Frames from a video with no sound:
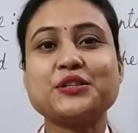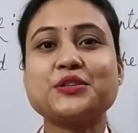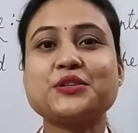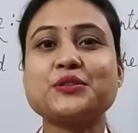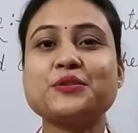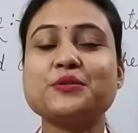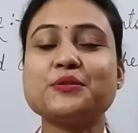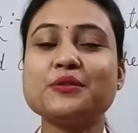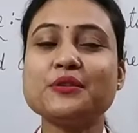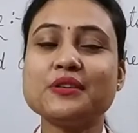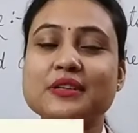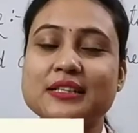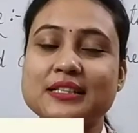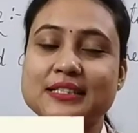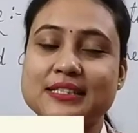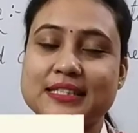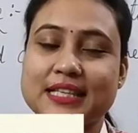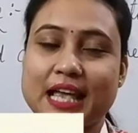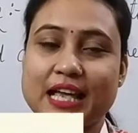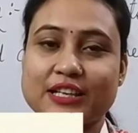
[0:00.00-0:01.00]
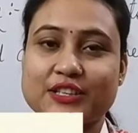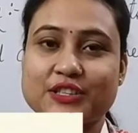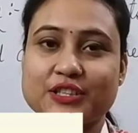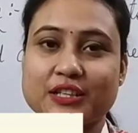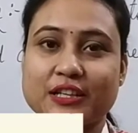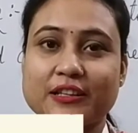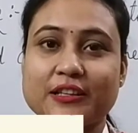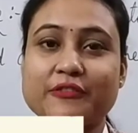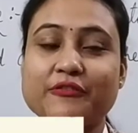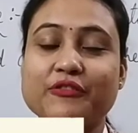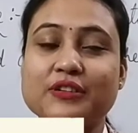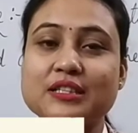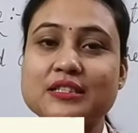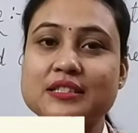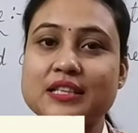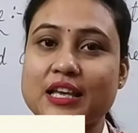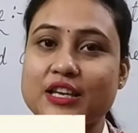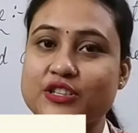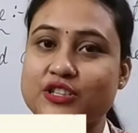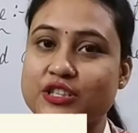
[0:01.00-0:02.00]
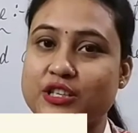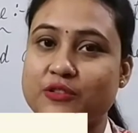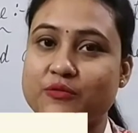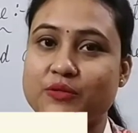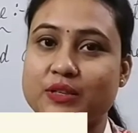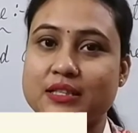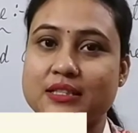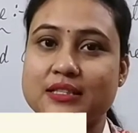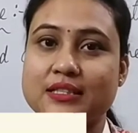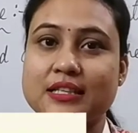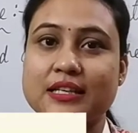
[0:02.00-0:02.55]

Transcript: two sections. The first section was